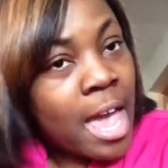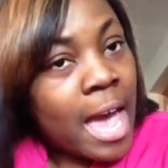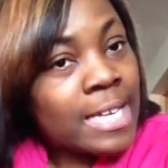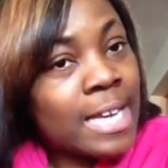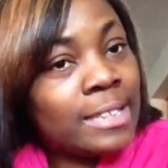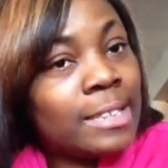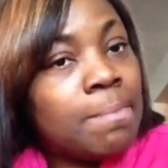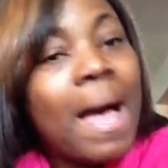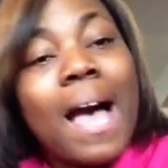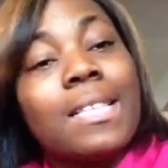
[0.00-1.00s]
I tested
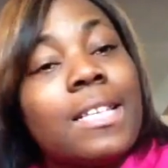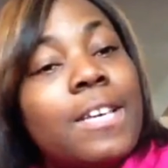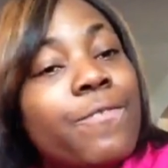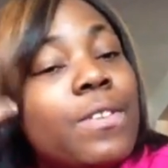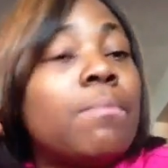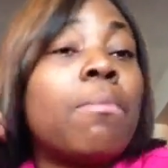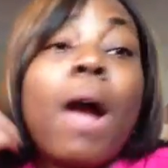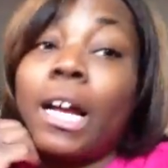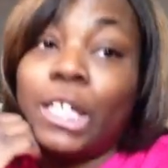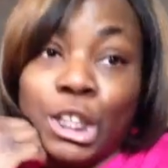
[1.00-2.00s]
positive for the
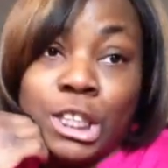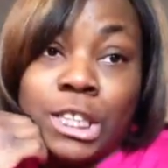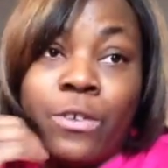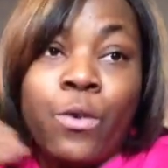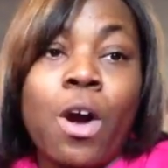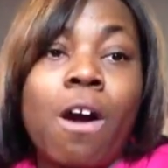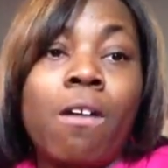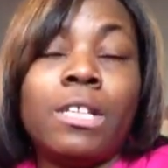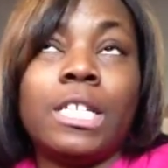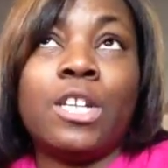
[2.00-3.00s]
BRCA gene. Who
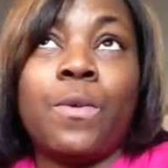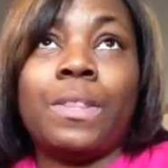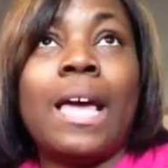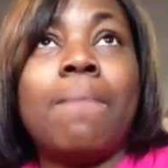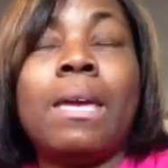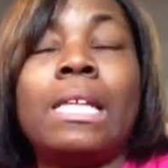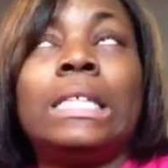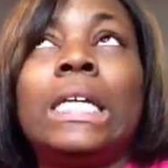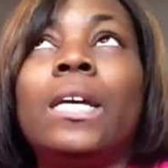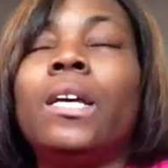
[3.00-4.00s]
all doesn't know what that means?